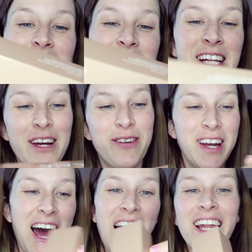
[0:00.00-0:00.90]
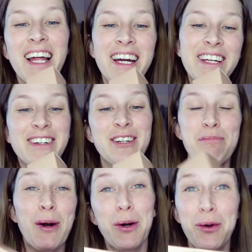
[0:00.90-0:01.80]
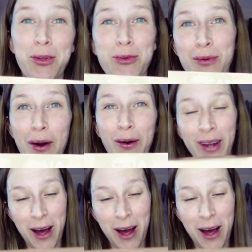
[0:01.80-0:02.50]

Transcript: liquid eyeliner, pearl swirl.